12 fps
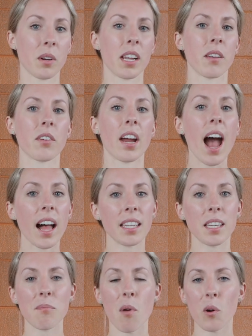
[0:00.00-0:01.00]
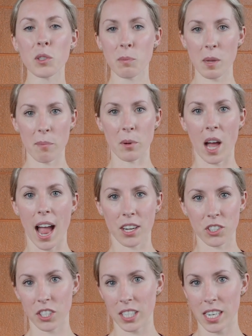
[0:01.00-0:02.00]
when in reality, most people
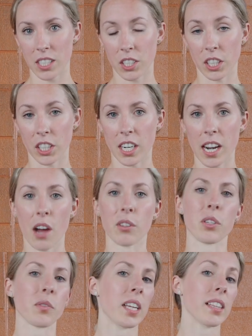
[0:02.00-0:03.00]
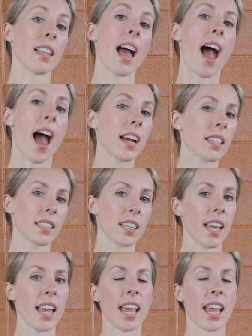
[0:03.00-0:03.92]
actually need to learn how to relax